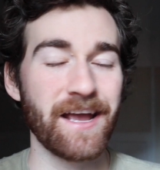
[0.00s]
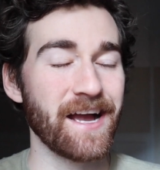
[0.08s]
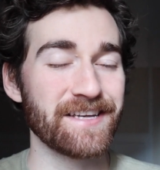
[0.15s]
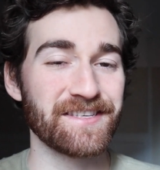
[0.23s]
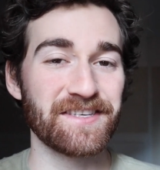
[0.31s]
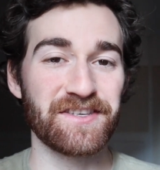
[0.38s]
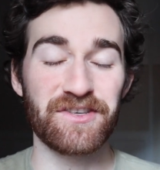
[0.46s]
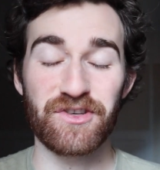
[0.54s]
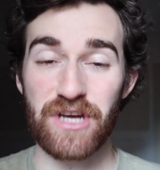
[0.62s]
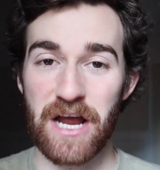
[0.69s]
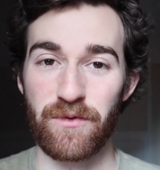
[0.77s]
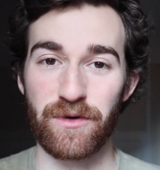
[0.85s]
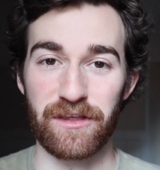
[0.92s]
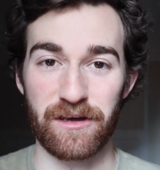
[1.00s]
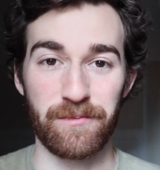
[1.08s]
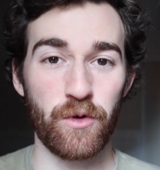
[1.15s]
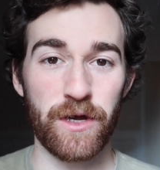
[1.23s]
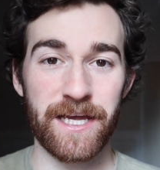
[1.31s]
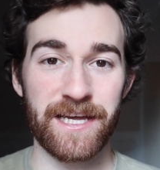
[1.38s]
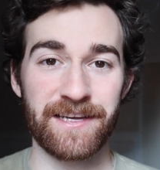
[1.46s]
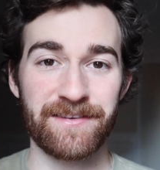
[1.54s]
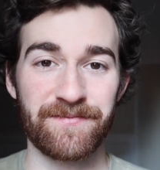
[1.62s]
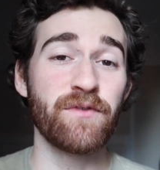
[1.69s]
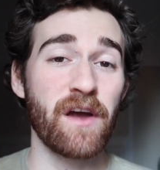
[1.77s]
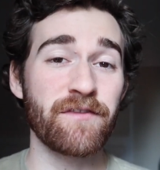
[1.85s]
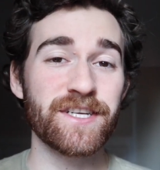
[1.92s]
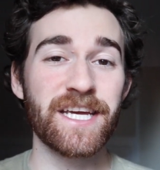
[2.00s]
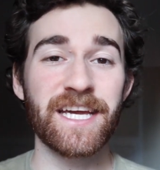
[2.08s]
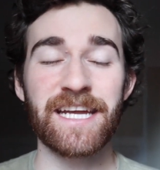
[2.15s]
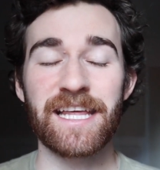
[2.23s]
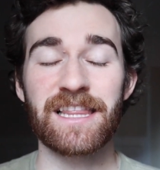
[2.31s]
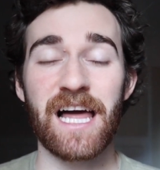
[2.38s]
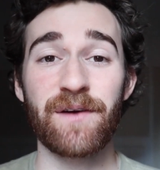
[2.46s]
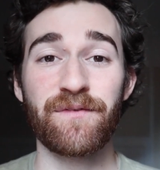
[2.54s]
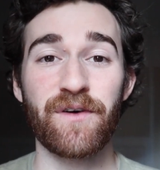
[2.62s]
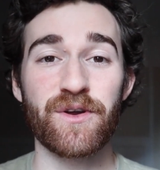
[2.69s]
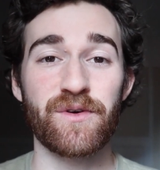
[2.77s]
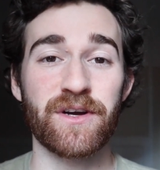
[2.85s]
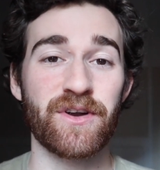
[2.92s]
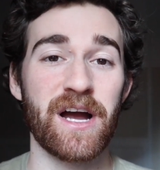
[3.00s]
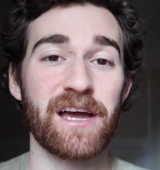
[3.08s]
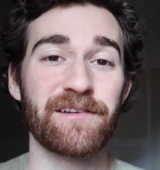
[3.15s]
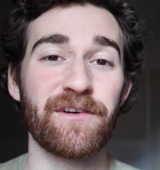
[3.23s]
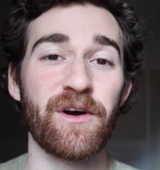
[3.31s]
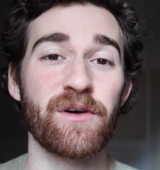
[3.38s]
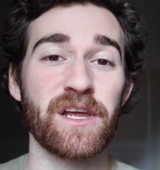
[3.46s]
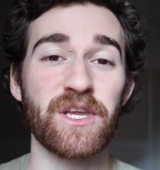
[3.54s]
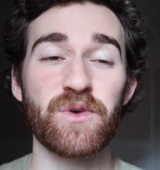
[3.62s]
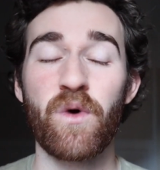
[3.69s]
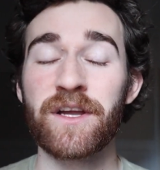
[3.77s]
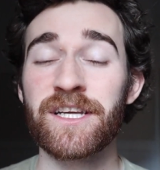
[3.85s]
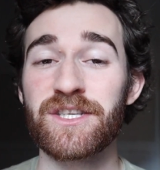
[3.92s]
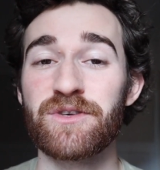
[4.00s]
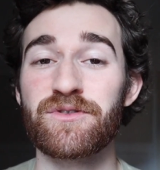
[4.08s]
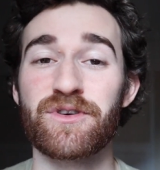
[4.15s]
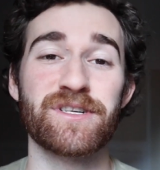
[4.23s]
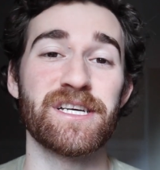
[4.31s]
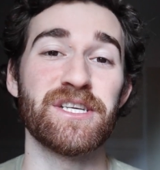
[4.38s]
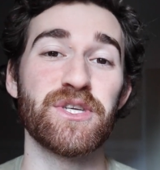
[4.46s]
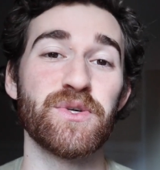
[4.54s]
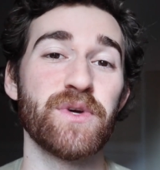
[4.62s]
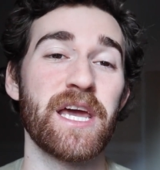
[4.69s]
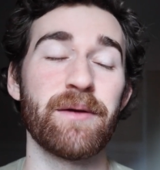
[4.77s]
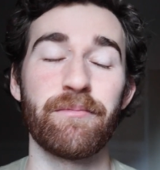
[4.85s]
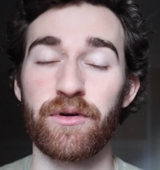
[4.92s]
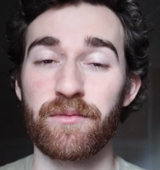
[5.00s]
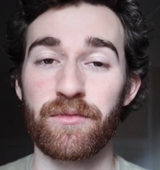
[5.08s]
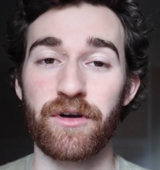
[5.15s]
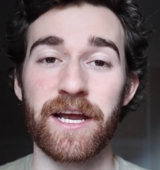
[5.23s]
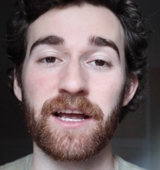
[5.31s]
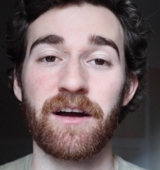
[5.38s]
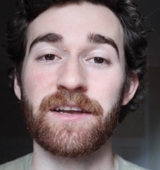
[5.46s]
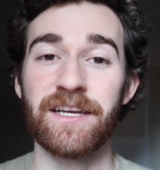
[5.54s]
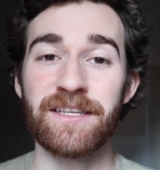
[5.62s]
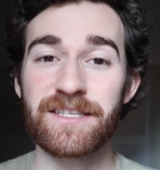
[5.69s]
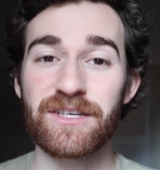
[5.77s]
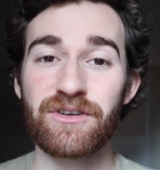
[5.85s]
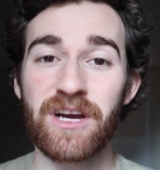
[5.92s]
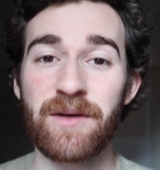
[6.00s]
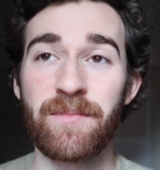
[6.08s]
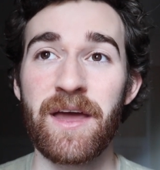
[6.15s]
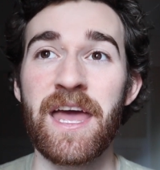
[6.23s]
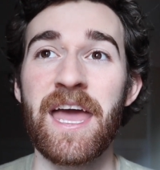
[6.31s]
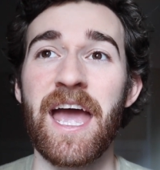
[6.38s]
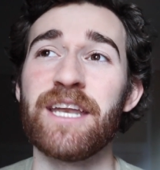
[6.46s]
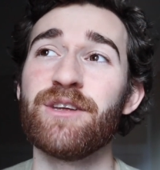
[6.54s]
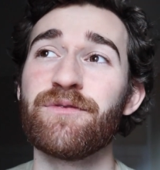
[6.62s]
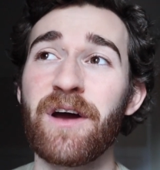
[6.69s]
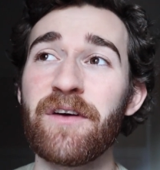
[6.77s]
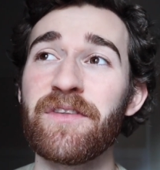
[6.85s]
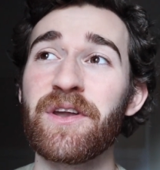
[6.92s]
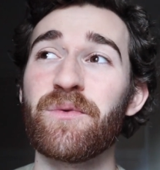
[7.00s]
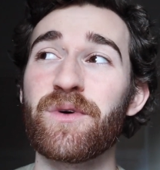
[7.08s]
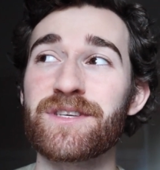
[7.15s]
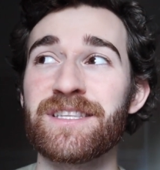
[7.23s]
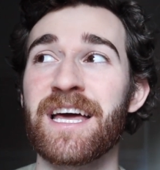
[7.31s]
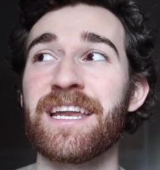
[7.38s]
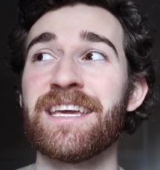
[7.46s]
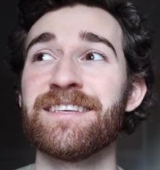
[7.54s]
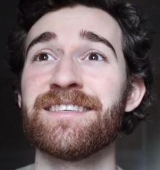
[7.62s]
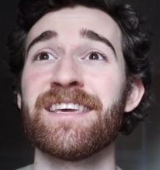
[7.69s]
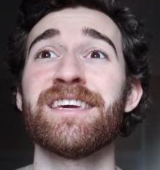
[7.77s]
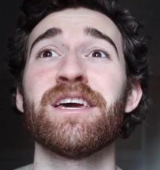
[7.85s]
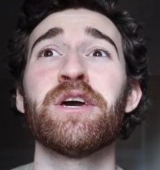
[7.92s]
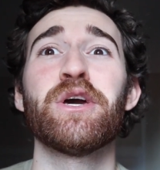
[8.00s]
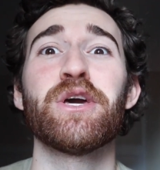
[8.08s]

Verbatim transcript: Hey guys, this is Jack with Kapwing. If you've ever taken a live photo on your iPhone and you want it to turn into a boomerang on Instagram and you found that it wasn't that easy,